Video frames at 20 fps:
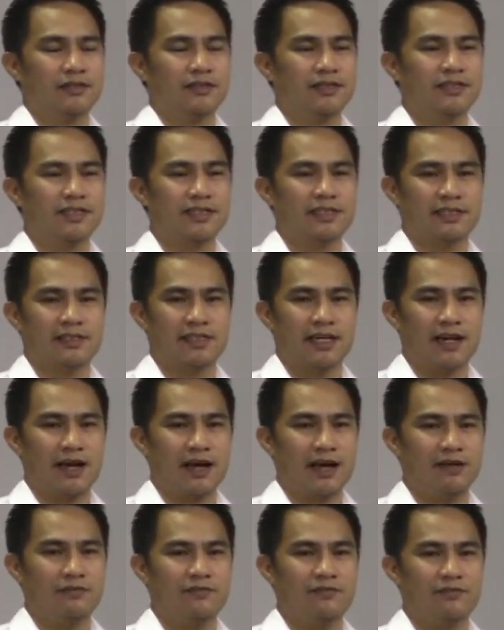Jesus is
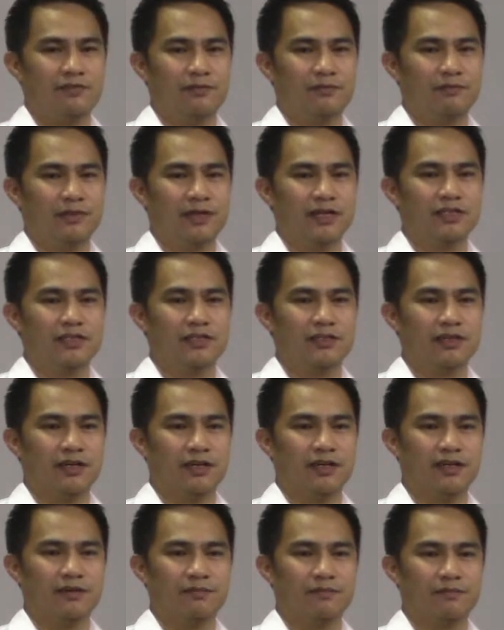Alive
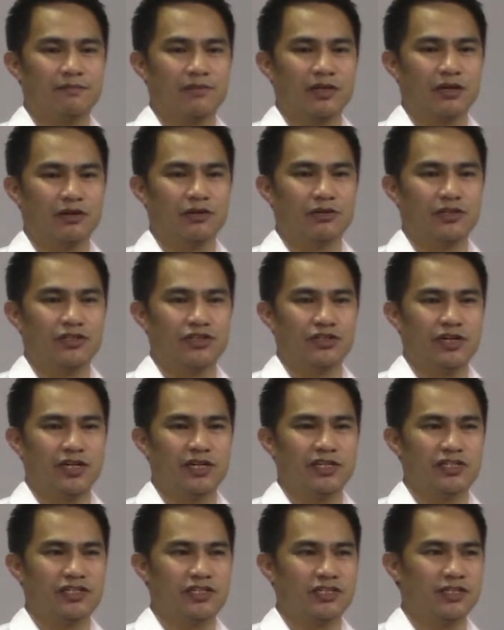Ministry or
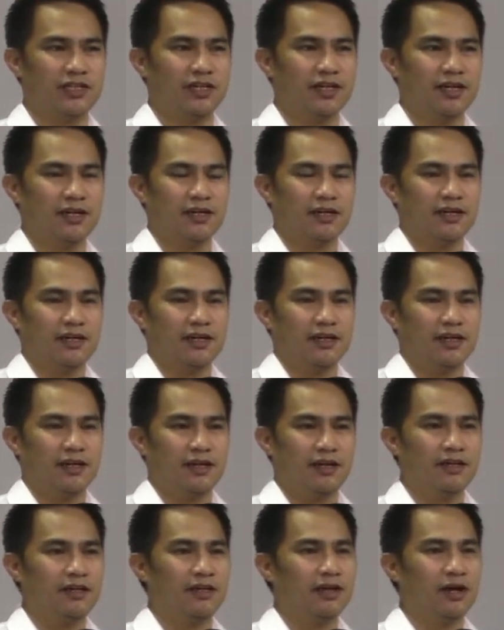Church
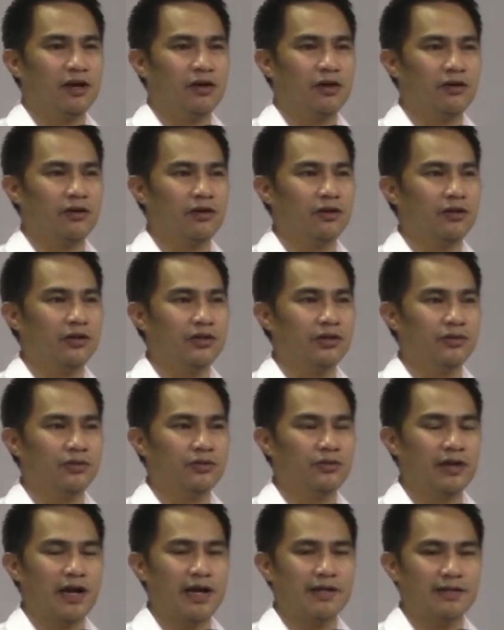in the whole
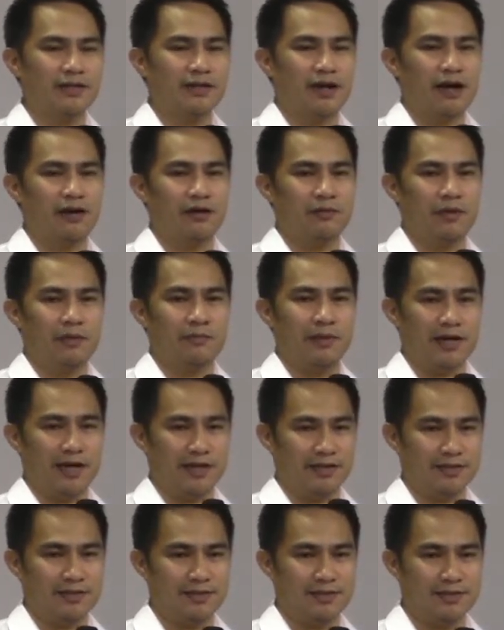United Arab
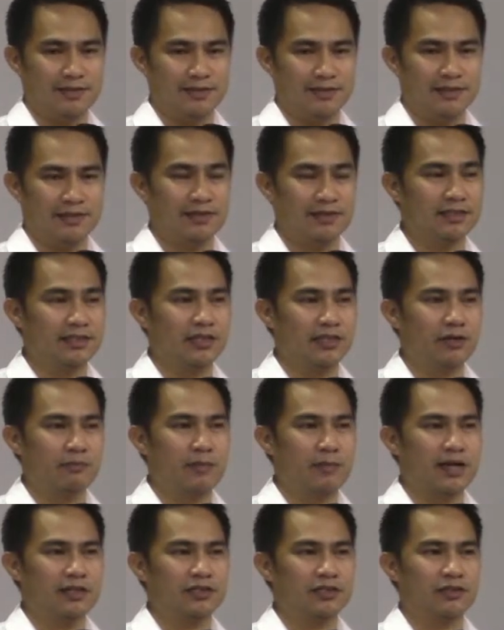Emirates. He's the
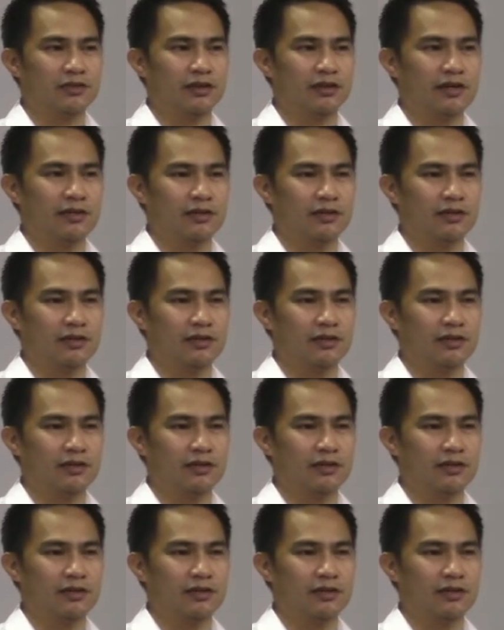senior pastor.